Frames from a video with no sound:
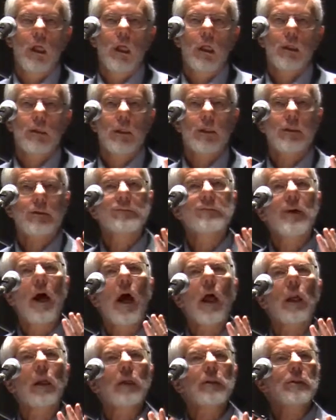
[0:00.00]
This
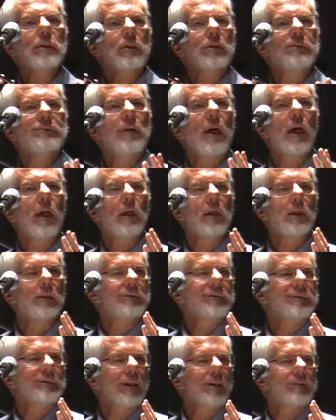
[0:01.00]
balance of male and
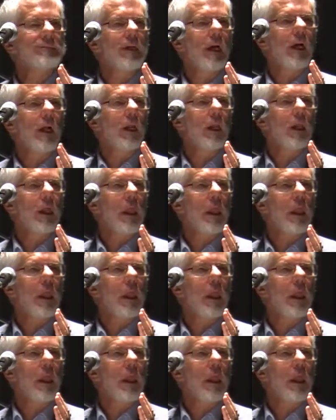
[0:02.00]
female,